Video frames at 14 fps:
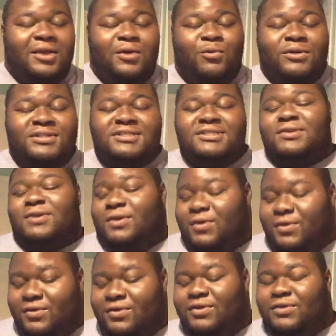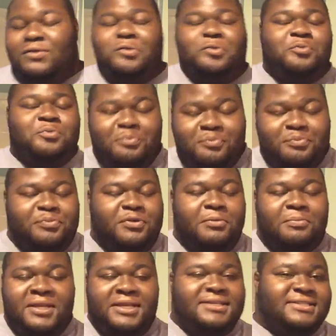what's you the
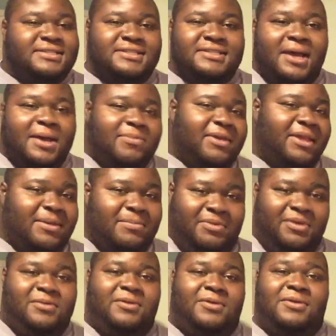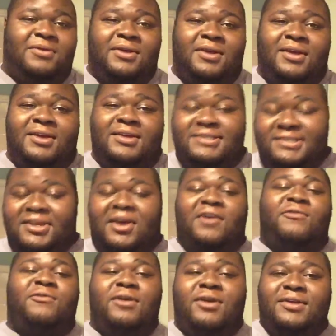pieces of the computer.
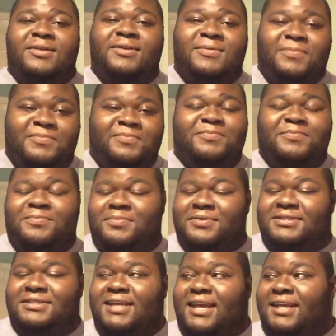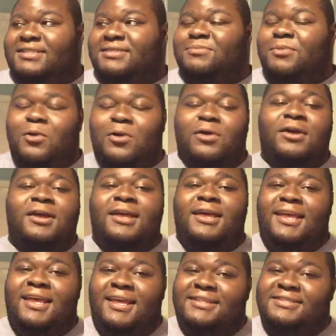Software pertains more
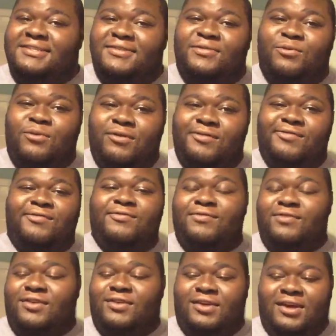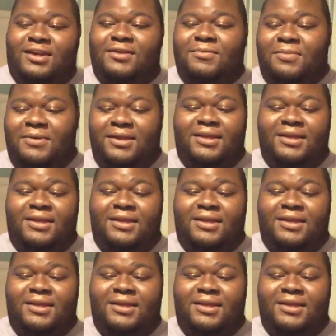into what you're gonna